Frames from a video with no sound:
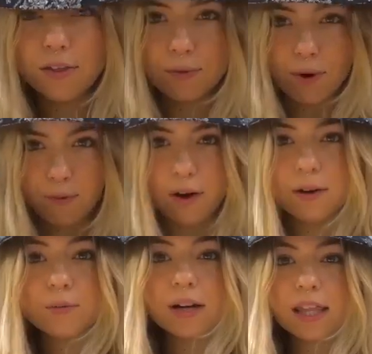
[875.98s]
throw
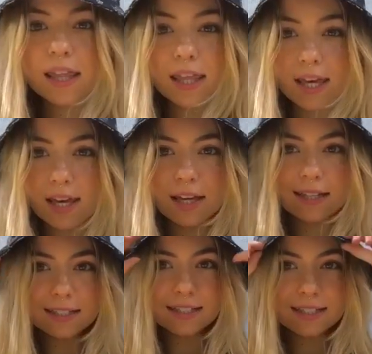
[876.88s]
on one of
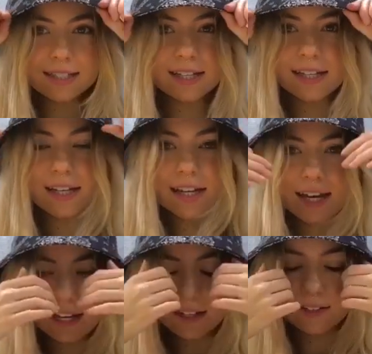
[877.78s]
these,
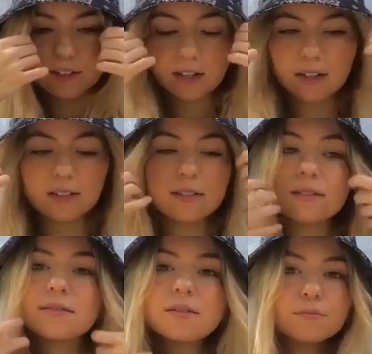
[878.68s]
it
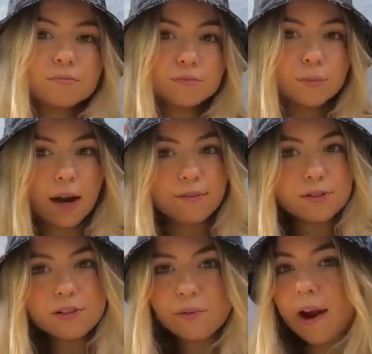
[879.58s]
just
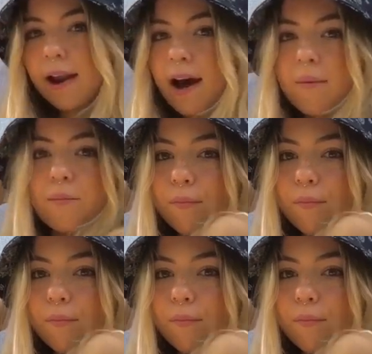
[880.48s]
covers it right up.